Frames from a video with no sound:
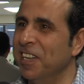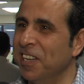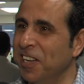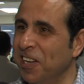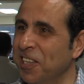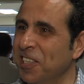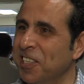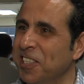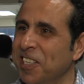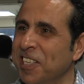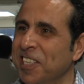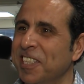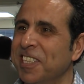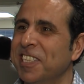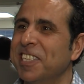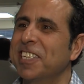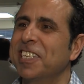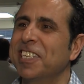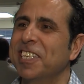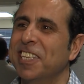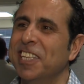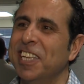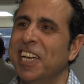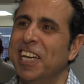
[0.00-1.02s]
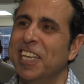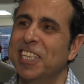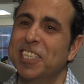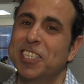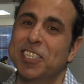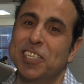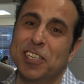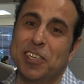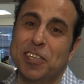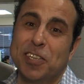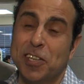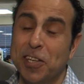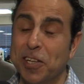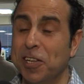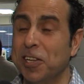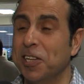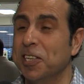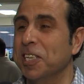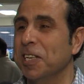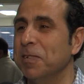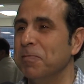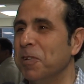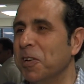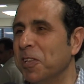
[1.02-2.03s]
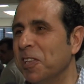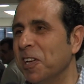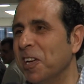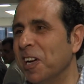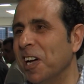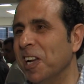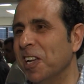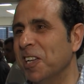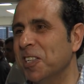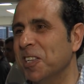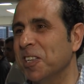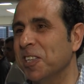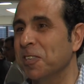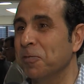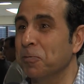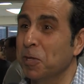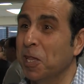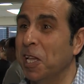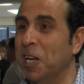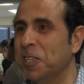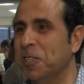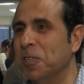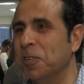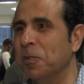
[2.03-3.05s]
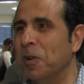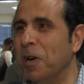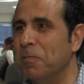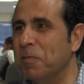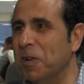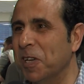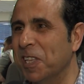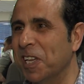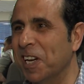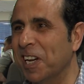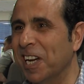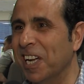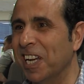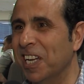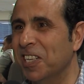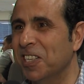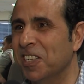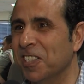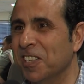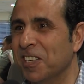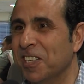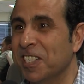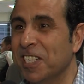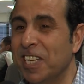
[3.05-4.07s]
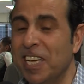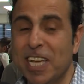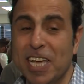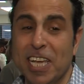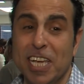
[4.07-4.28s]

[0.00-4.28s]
residents that's curious about the cultures, would like to know about the cultures,